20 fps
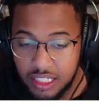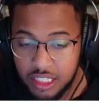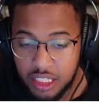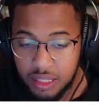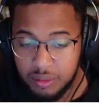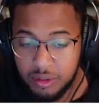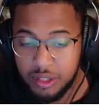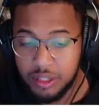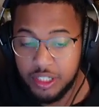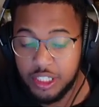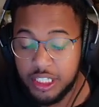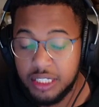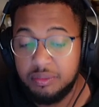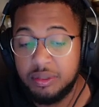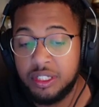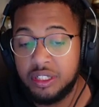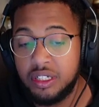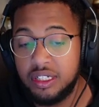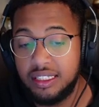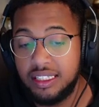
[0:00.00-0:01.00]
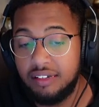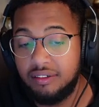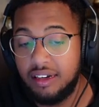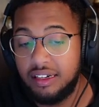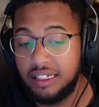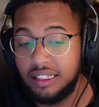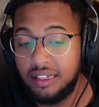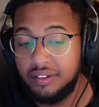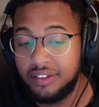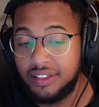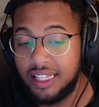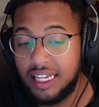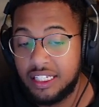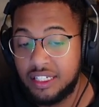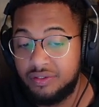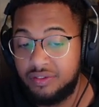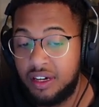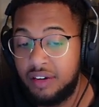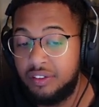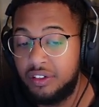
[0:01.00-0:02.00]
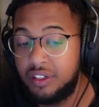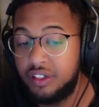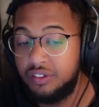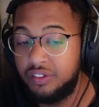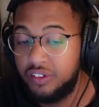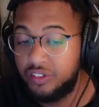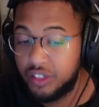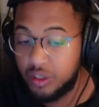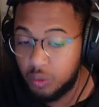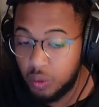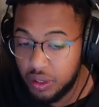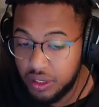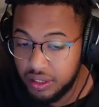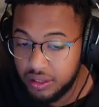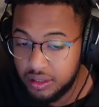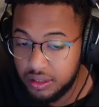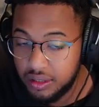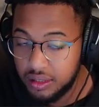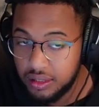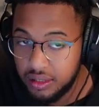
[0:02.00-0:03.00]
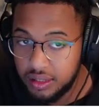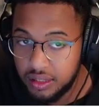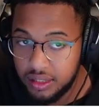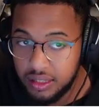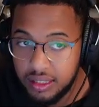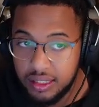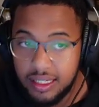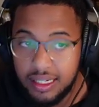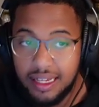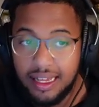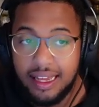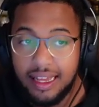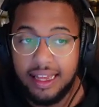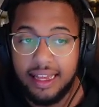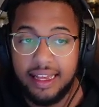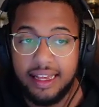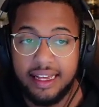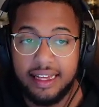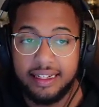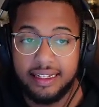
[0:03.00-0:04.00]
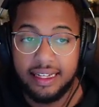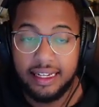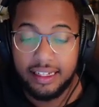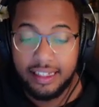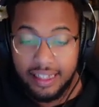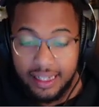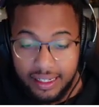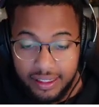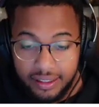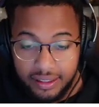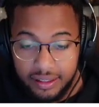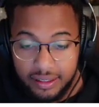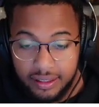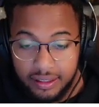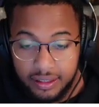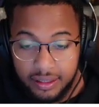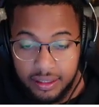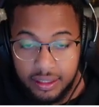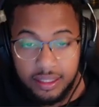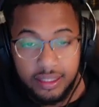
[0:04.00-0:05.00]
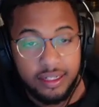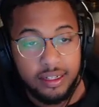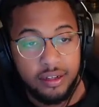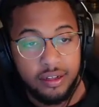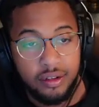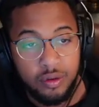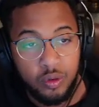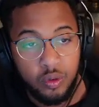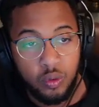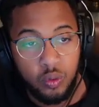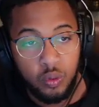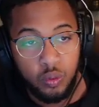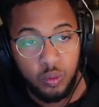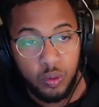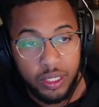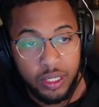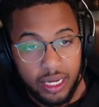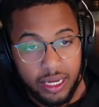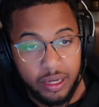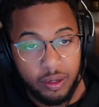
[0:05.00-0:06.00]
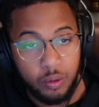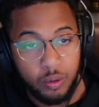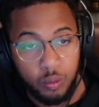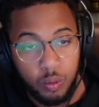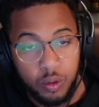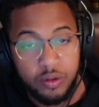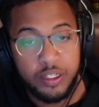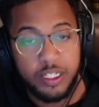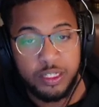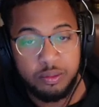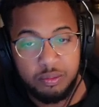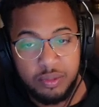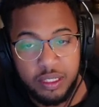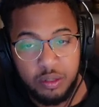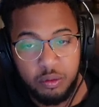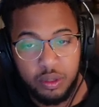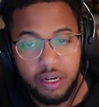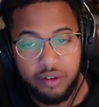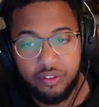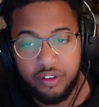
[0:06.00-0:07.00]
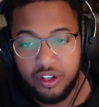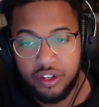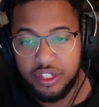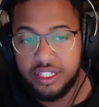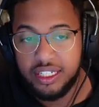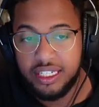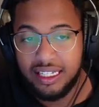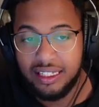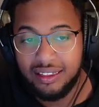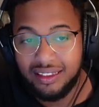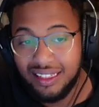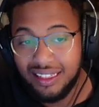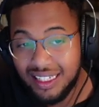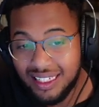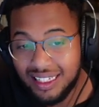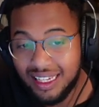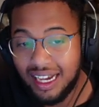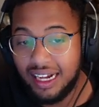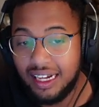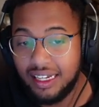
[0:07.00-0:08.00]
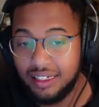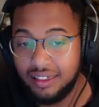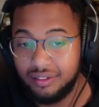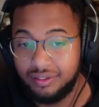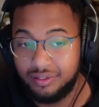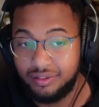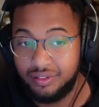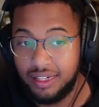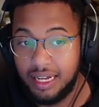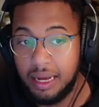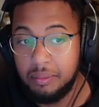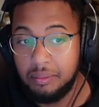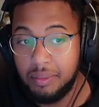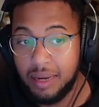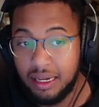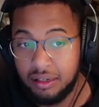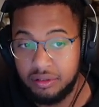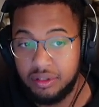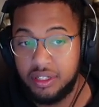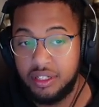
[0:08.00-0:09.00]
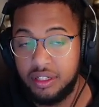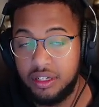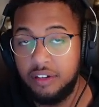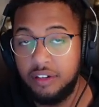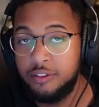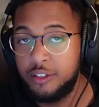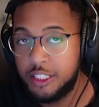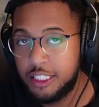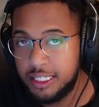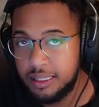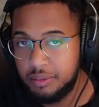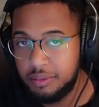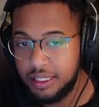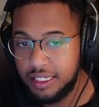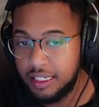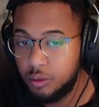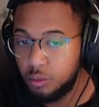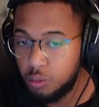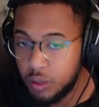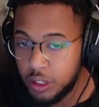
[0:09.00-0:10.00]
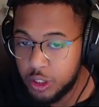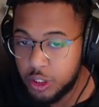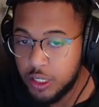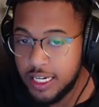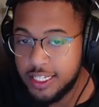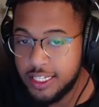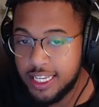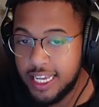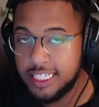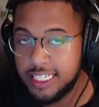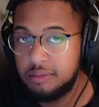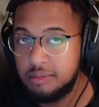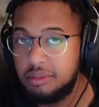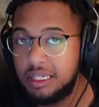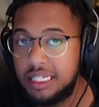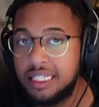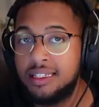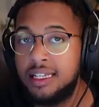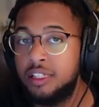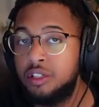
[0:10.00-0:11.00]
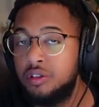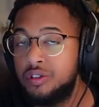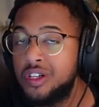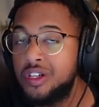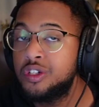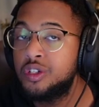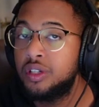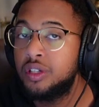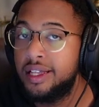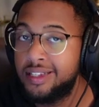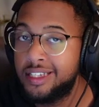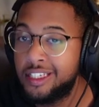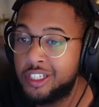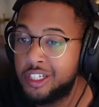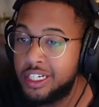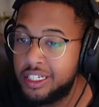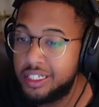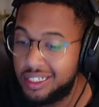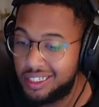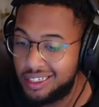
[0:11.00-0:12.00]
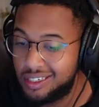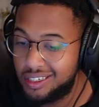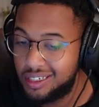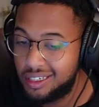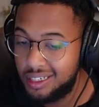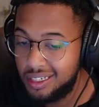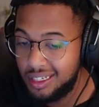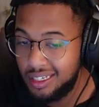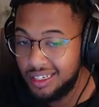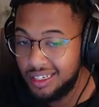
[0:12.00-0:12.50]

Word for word: S H I B is currently around eleven thousand five hundred fifty-one. And again, what worries me whenever I see this kind of amount of S H I B in one transaction being sent to a centralized exchange is,